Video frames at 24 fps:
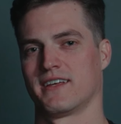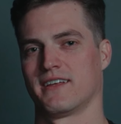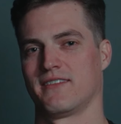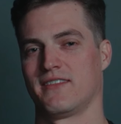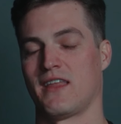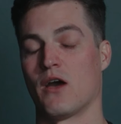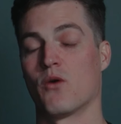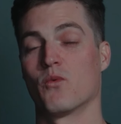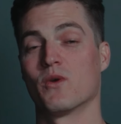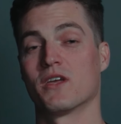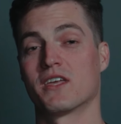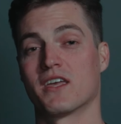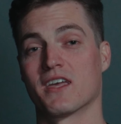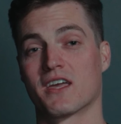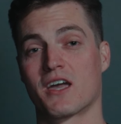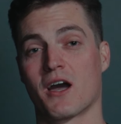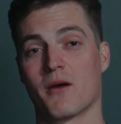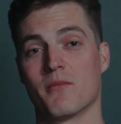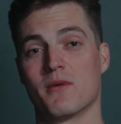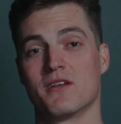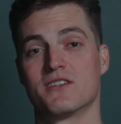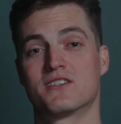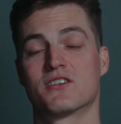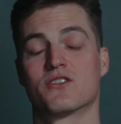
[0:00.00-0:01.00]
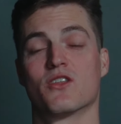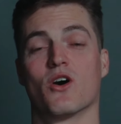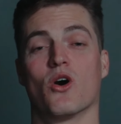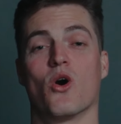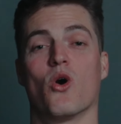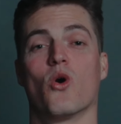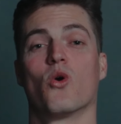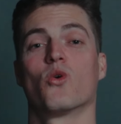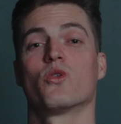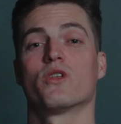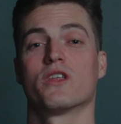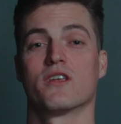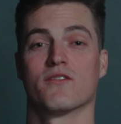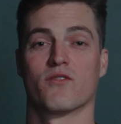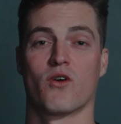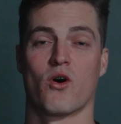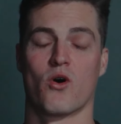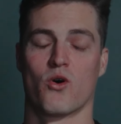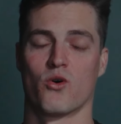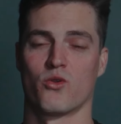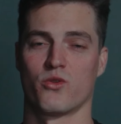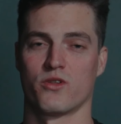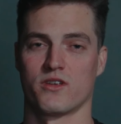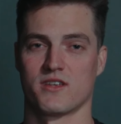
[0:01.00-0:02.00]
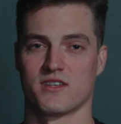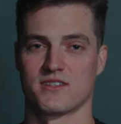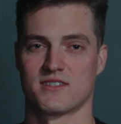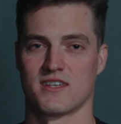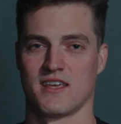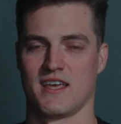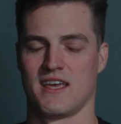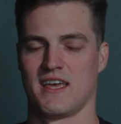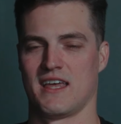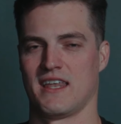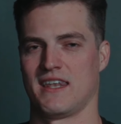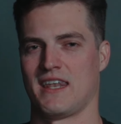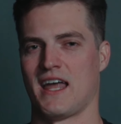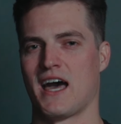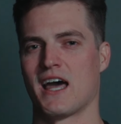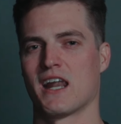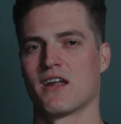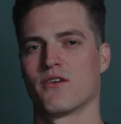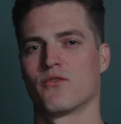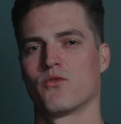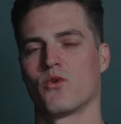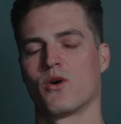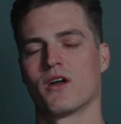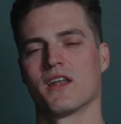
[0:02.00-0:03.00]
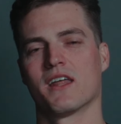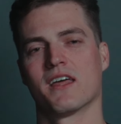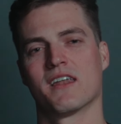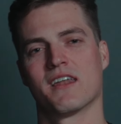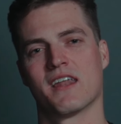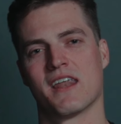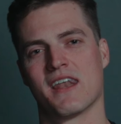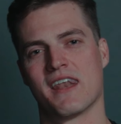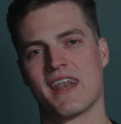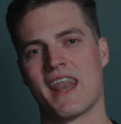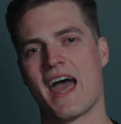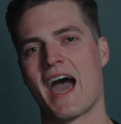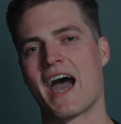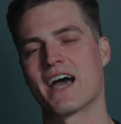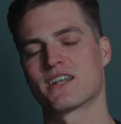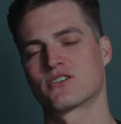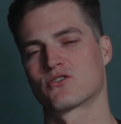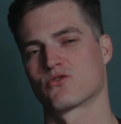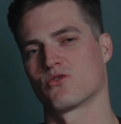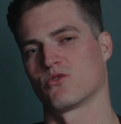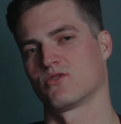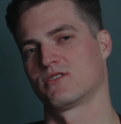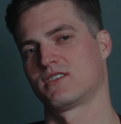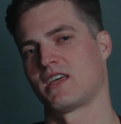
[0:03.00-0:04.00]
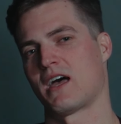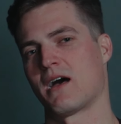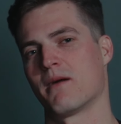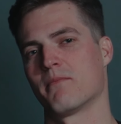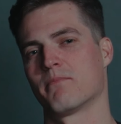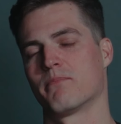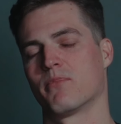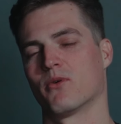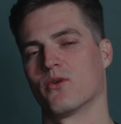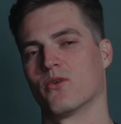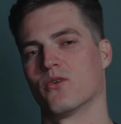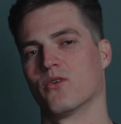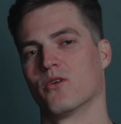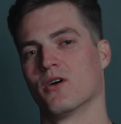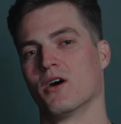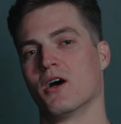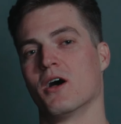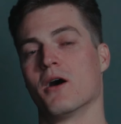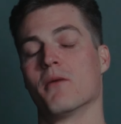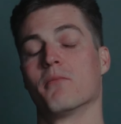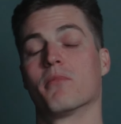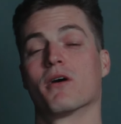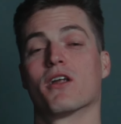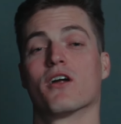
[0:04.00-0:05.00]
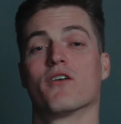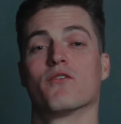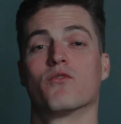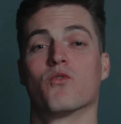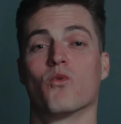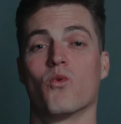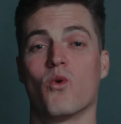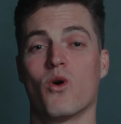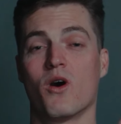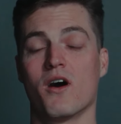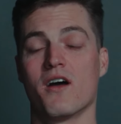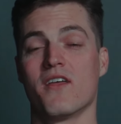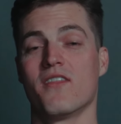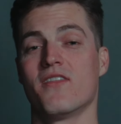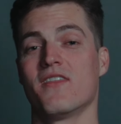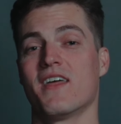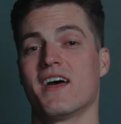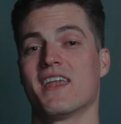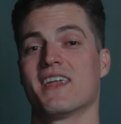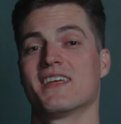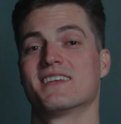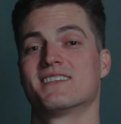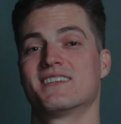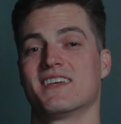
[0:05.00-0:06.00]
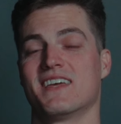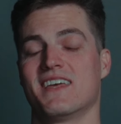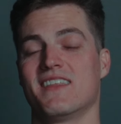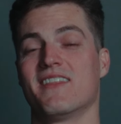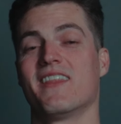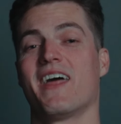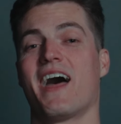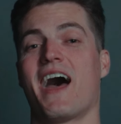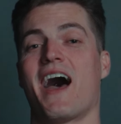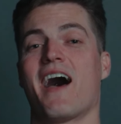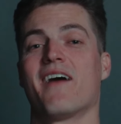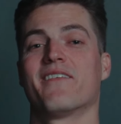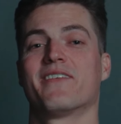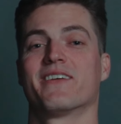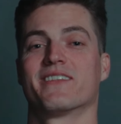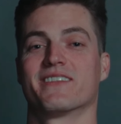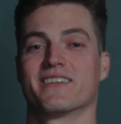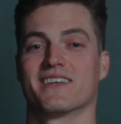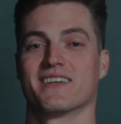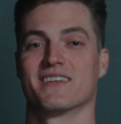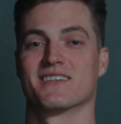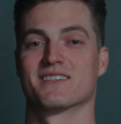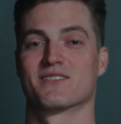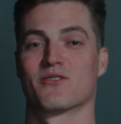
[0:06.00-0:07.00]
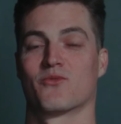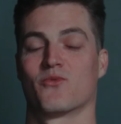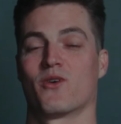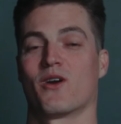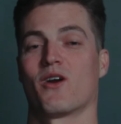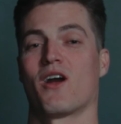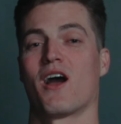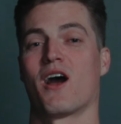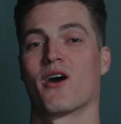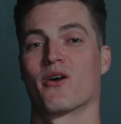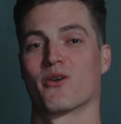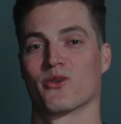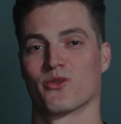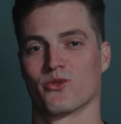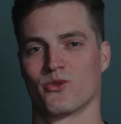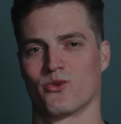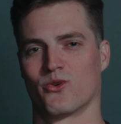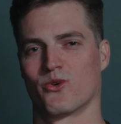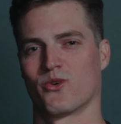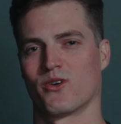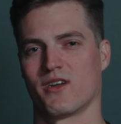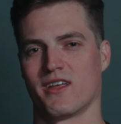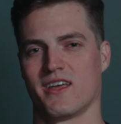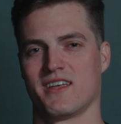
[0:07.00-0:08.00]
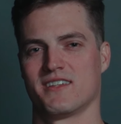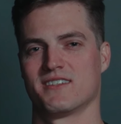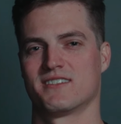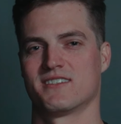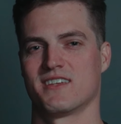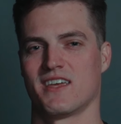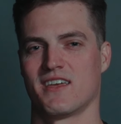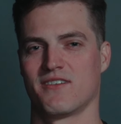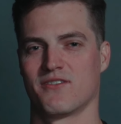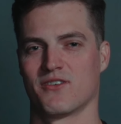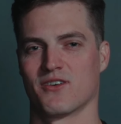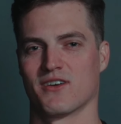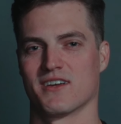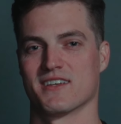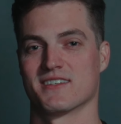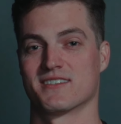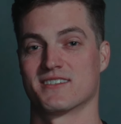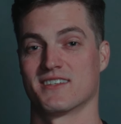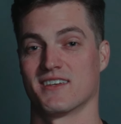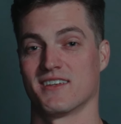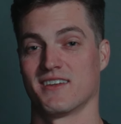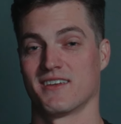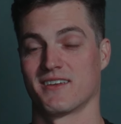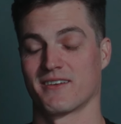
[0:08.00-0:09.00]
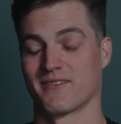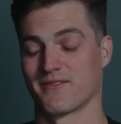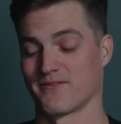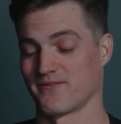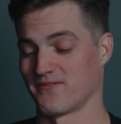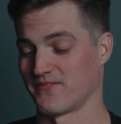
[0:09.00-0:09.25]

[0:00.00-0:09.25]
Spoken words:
Now we come into the Holy of Holies, not of one in a natural temple, but of one that is in the heavenlies where our Lord and Savior is sitting.